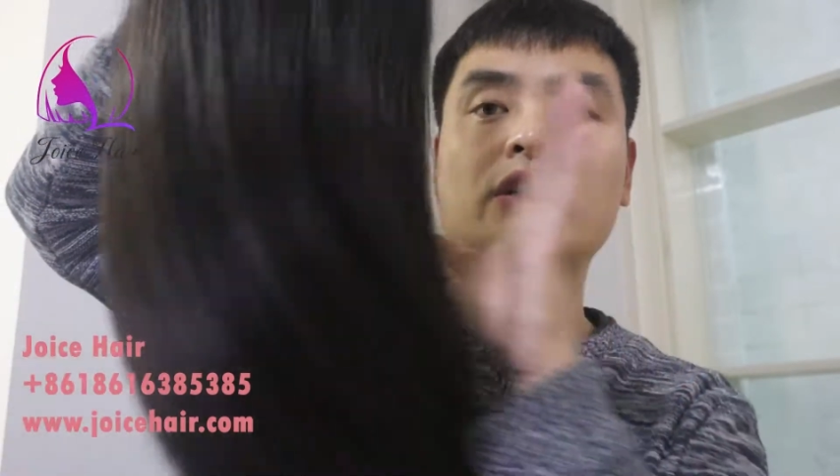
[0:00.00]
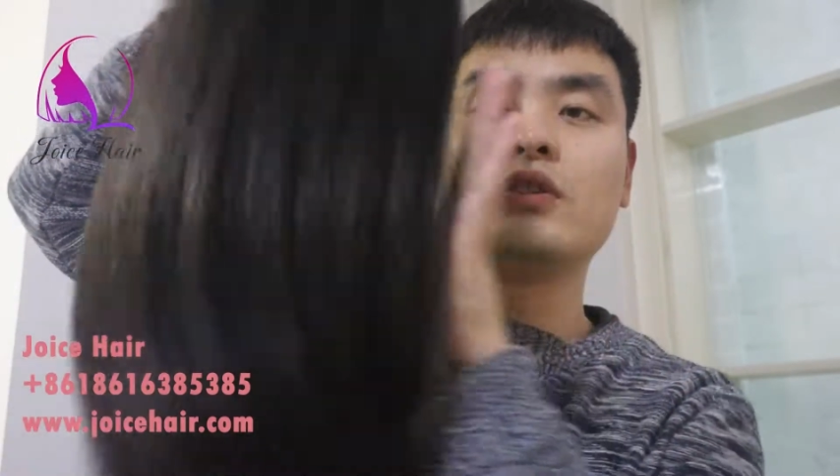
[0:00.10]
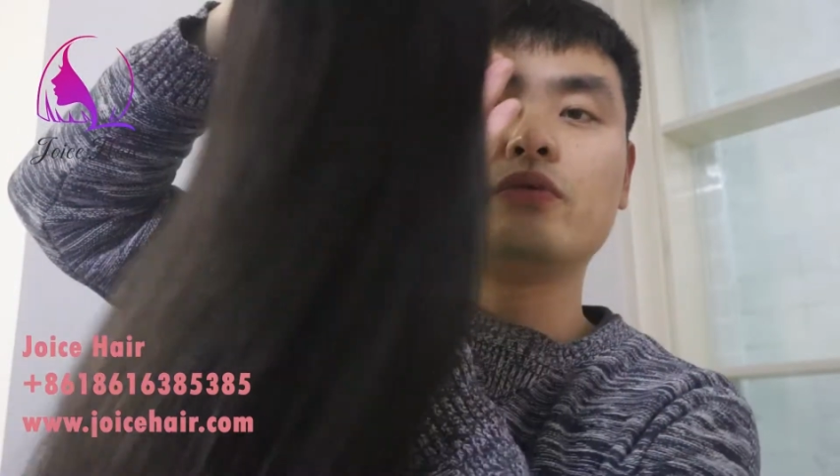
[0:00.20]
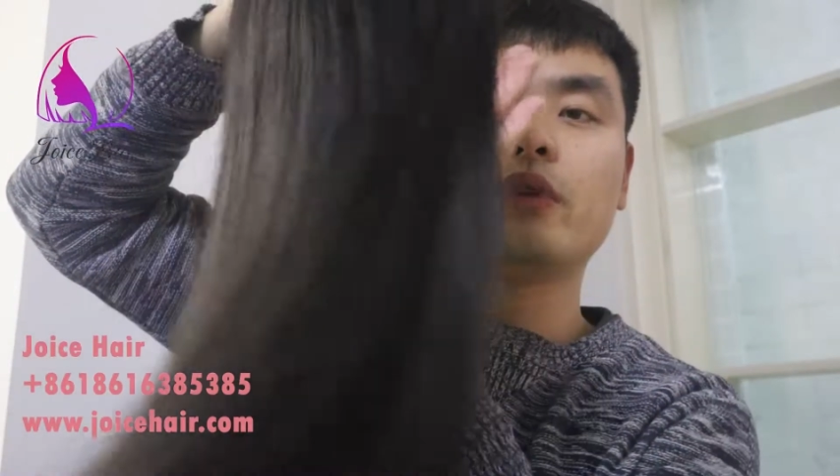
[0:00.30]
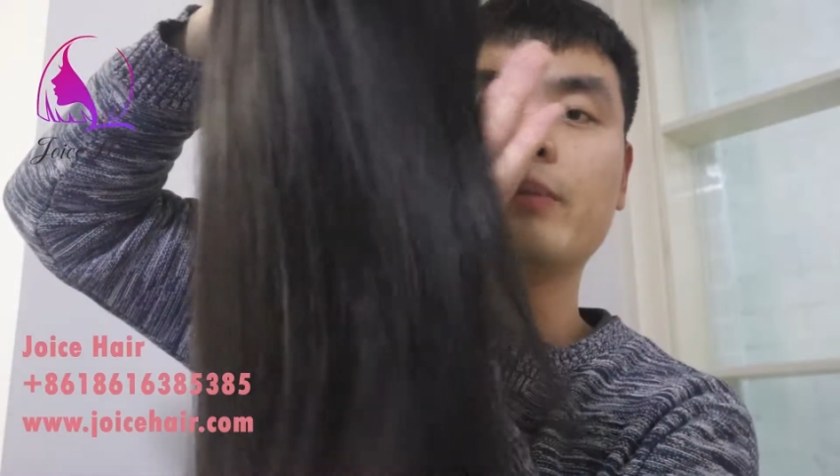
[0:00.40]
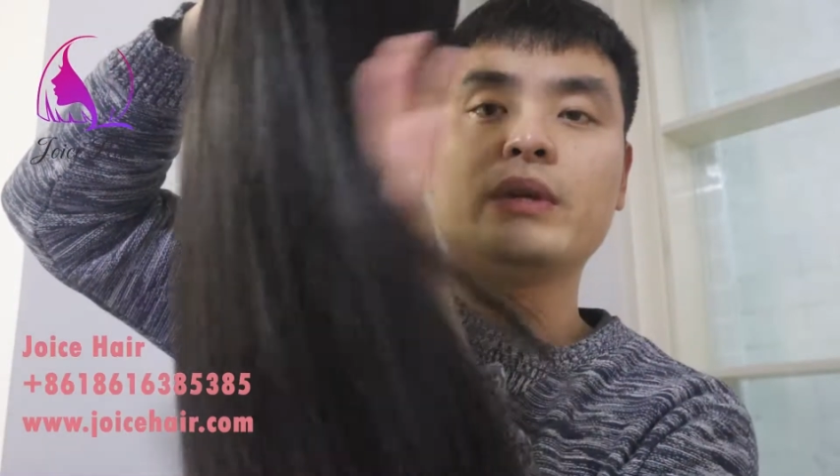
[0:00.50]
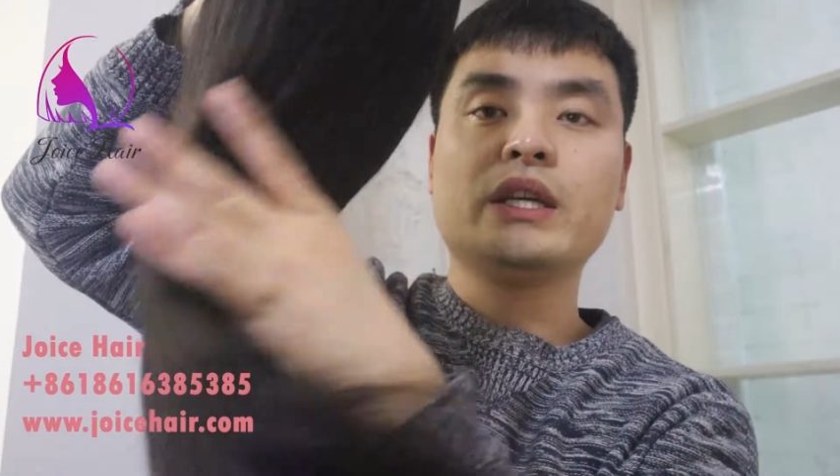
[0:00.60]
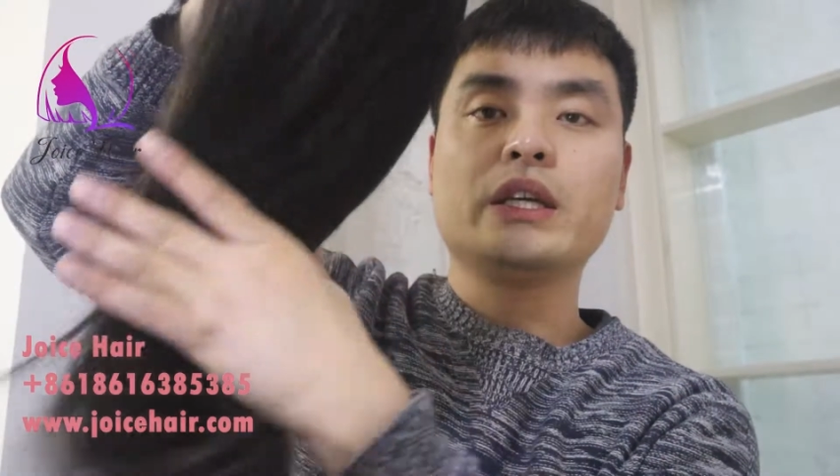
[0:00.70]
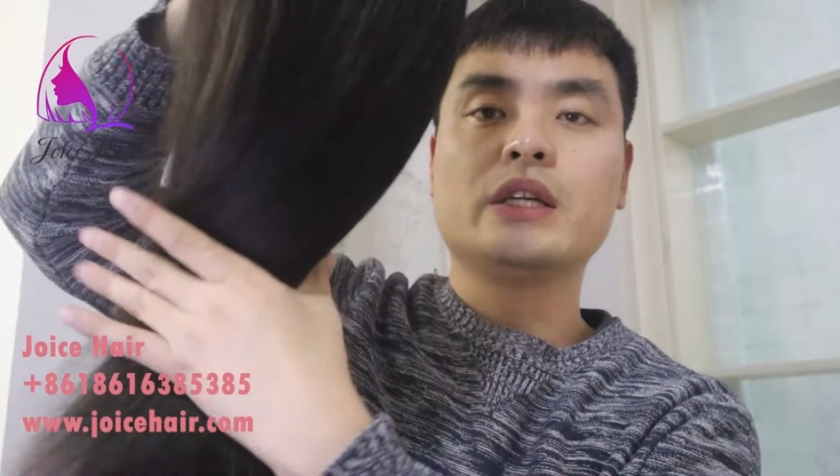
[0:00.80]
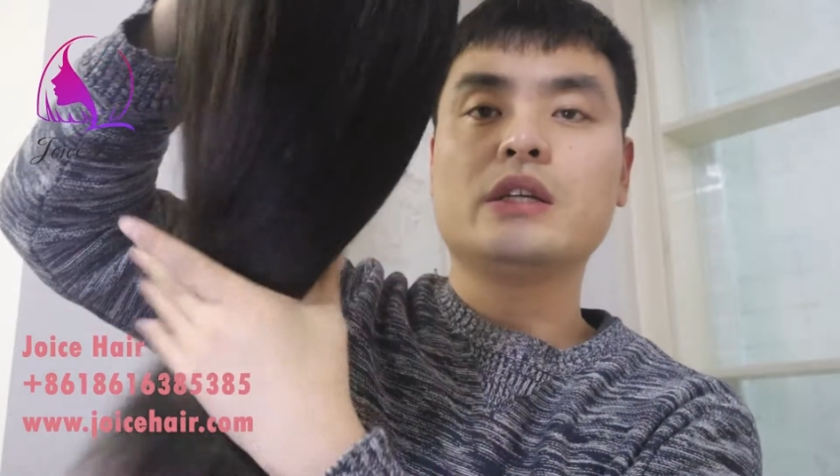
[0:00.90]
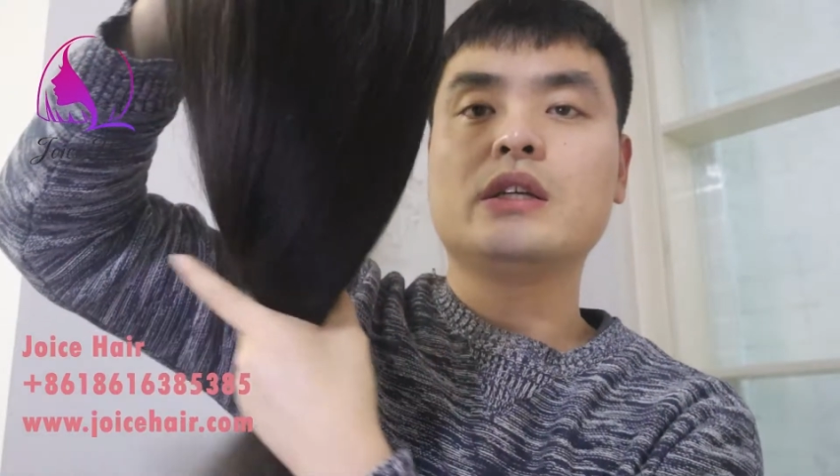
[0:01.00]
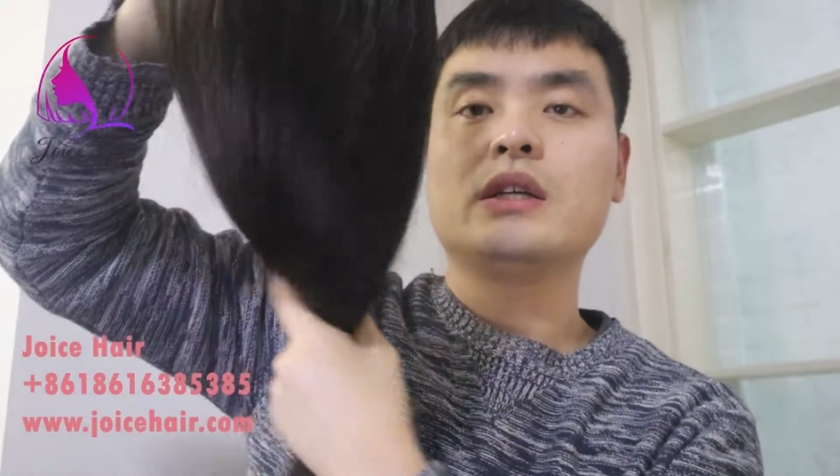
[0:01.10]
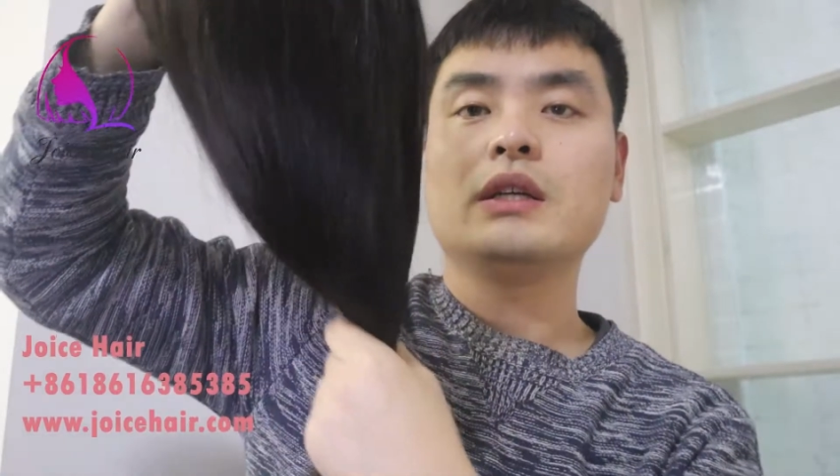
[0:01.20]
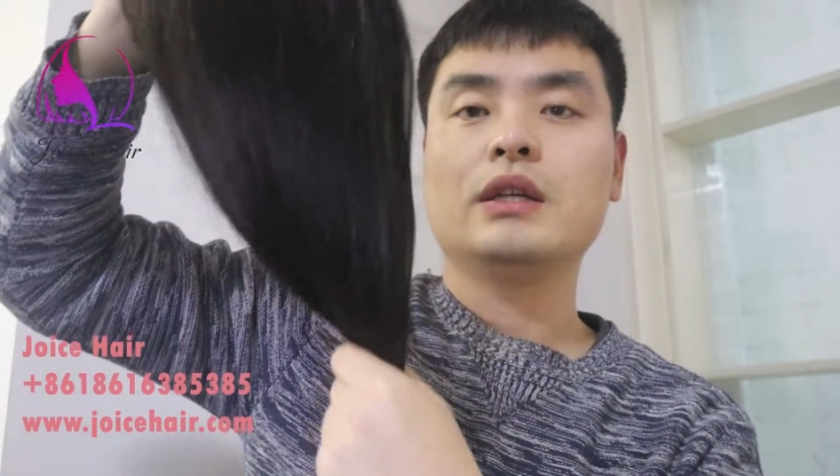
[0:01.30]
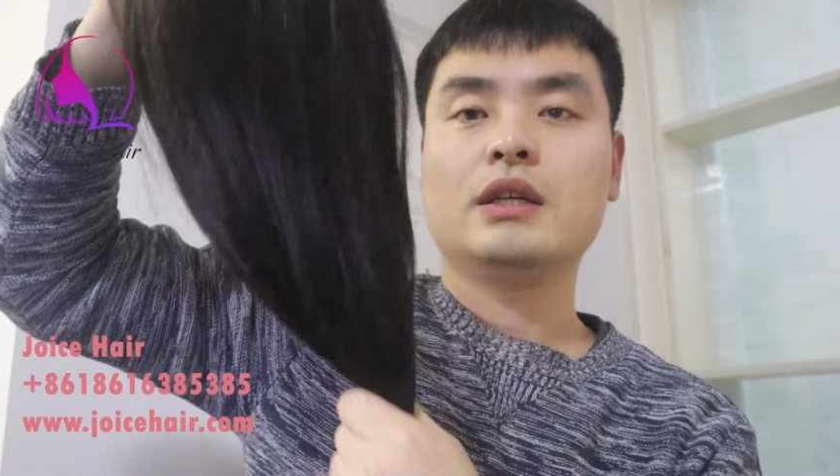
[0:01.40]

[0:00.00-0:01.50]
Remy Hair